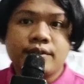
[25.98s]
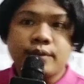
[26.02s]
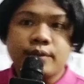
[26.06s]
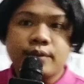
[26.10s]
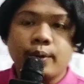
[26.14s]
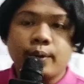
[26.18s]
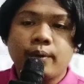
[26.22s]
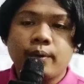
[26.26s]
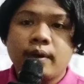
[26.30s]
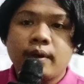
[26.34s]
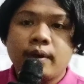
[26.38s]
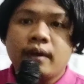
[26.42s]

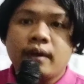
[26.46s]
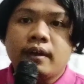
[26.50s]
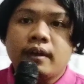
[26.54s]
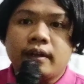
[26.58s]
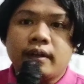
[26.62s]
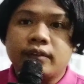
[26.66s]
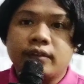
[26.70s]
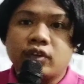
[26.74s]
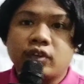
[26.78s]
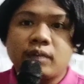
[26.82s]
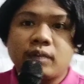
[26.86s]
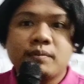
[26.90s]
So,
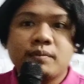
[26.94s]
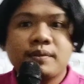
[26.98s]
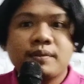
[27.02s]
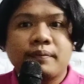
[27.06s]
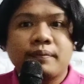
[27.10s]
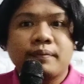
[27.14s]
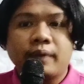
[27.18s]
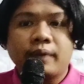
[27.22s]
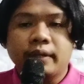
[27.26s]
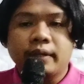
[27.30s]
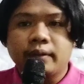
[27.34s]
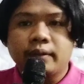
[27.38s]
in terms
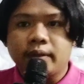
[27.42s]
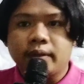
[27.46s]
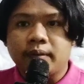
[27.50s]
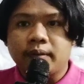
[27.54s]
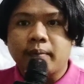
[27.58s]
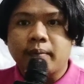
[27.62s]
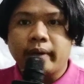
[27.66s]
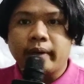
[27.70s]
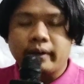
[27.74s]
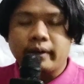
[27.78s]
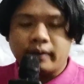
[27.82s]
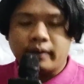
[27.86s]
of writing the
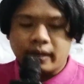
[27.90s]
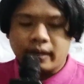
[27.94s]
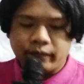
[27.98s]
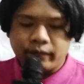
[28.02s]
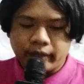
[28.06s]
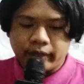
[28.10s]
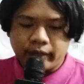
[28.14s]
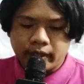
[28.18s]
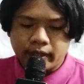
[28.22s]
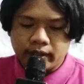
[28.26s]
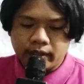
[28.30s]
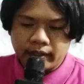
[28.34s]

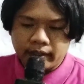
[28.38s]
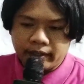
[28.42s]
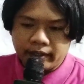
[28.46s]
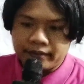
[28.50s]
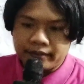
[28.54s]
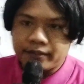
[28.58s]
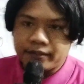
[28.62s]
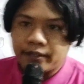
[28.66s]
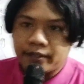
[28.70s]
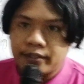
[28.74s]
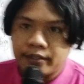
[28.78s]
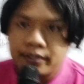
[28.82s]
biographical
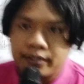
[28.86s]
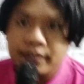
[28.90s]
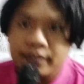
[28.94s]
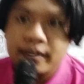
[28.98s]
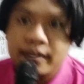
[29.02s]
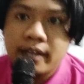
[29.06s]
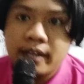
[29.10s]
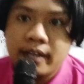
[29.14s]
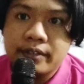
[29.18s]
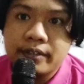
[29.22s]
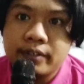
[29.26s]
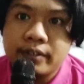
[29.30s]
research, it's
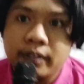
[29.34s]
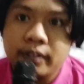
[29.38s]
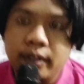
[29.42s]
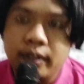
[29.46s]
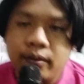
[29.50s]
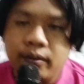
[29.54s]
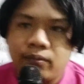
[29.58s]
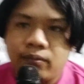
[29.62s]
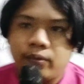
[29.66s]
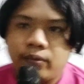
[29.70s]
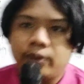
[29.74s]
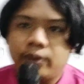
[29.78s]

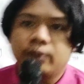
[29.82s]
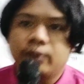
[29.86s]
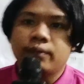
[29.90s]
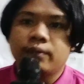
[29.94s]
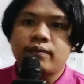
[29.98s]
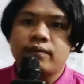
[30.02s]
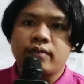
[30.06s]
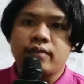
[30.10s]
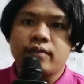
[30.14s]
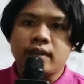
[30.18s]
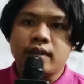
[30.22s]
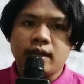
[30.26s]
actually one
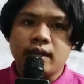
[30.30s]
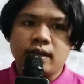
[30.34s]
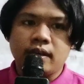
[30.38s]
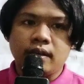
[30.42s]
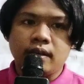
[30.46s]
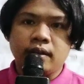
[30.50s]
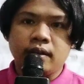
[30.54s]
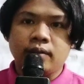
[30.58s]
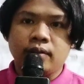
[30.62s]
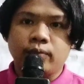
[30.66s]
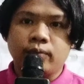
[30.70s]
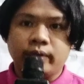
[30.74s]
of
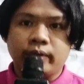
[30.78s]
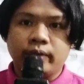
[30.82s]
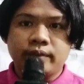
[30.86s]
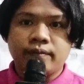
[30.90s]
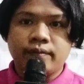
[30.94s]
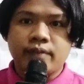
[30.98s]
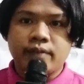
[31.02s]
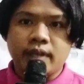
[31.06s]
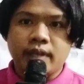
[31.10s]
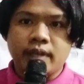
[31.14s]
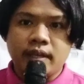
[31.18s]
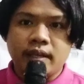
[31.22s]
the
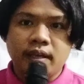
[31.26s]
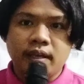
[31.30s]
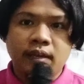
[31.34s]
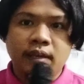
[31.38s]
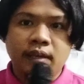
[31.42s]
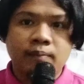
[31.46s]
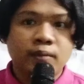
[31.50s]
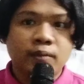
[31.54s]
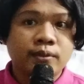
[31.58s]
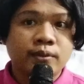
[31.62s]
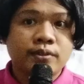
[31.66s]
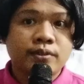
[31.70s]

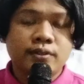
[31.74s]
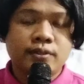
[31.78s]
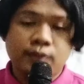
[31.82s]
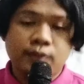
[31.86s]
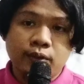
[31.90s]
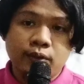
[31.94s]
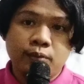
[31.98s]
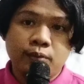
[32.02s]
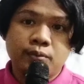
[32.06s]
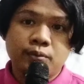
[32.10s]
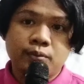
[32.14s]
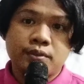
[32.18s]
most
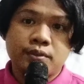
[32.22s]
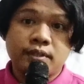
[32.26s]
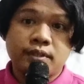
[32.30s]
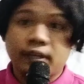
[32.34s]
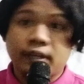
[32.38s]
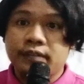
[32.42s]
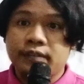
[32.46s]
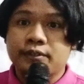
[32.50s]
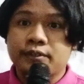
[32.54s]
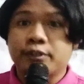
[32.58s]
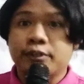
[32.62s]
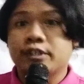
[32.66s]
used
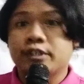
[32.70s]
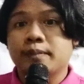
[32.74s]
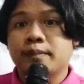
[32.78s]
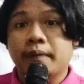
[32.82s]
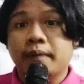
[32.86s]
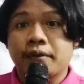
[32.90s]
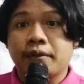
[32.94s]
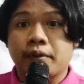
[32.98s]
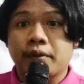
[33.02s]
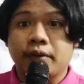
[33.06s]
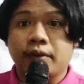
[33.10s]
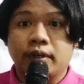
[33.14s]
research
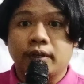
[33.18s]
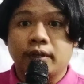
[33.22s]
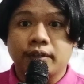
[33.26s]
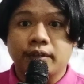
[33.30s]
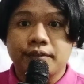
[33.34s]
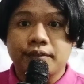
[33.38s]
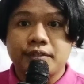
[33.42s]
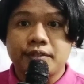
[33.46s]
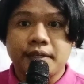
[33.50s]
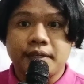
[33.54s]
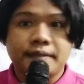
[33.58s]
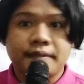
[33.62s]

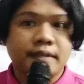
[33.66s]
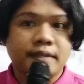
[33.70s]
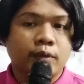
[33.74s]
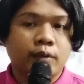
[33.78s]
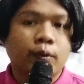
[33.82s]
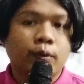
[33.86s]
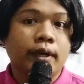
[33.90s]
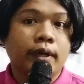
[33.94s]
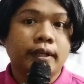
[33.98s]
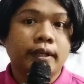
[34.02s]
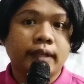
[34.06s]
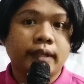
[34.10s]
methodologies in
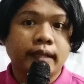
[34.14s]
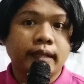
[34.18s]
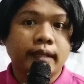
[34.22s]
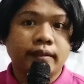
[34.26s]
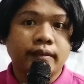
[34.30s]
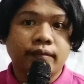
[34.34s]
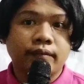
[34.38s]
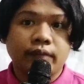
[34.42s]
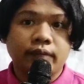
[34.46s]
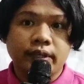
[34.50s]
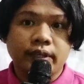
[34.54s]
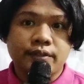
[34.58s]

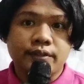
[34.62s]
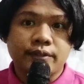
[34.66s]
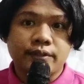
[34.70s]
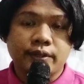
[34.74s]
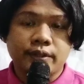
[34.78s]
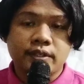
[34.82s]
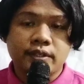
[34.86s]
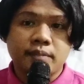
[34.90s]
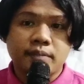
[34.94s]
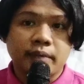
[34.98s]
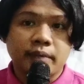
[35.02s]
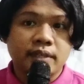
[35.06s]
qualitative
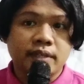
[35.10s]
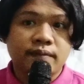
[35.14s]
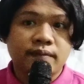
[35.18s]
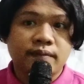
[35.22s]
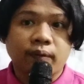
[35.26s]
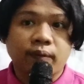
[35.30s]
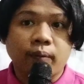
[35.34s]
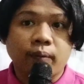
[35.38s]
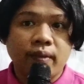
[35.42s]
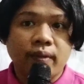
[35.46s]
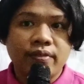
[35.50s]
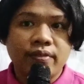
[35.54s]
research because for
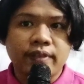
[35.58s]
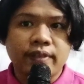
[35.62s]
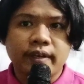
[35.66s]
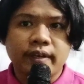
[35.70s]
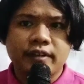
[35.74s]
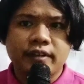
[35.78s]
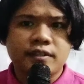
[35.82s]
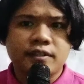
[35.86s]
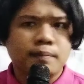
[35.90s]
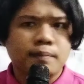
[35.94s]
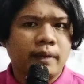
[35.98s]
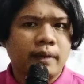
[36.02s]
one thing,
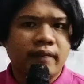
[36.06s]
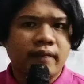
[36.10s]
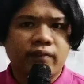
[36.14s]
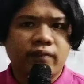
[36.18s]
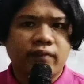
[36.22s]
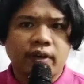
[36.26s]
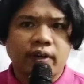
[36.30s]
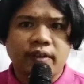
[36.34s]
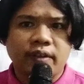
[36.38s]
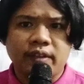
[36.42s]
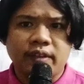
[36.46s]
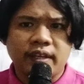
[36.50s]
it's by
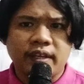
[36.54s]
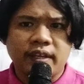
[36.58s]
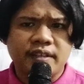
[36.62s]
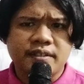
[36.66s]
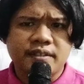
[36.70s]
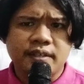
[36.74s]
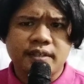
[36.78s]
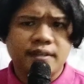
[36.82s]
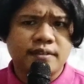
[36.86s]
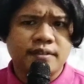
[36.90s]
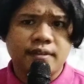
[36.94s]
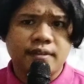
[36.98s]
far the
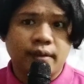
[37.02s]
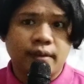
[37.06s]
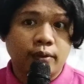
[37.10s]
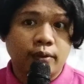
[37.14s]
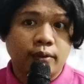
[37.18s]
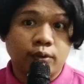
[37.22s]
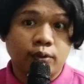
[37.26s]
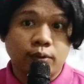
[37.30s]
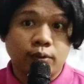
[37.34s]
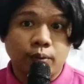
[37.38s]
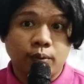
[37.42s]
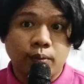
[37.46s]
easiest thing
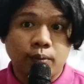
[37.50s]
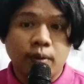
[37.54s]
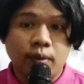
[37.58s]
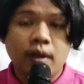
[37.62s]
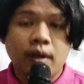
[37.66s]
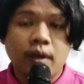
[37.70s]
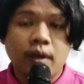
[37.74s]
to do.